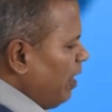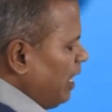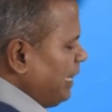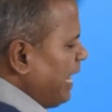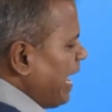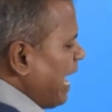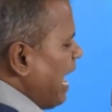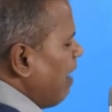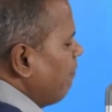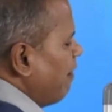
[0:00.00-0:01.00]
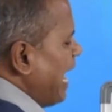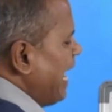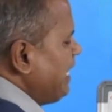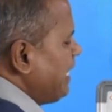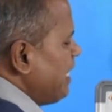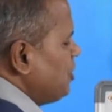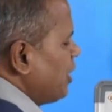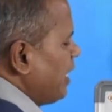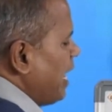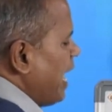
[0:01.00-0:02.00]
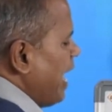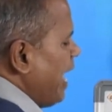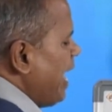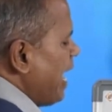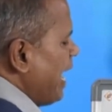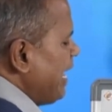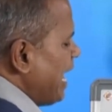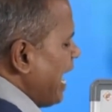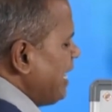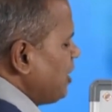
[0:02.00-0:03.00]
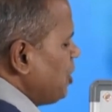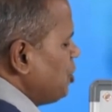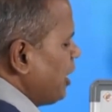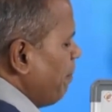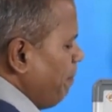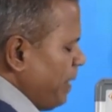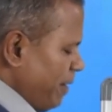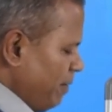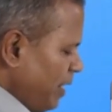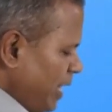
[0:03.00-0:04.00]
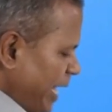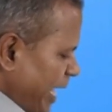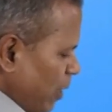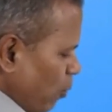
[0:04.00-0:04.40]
they have antigen A and antigen B. In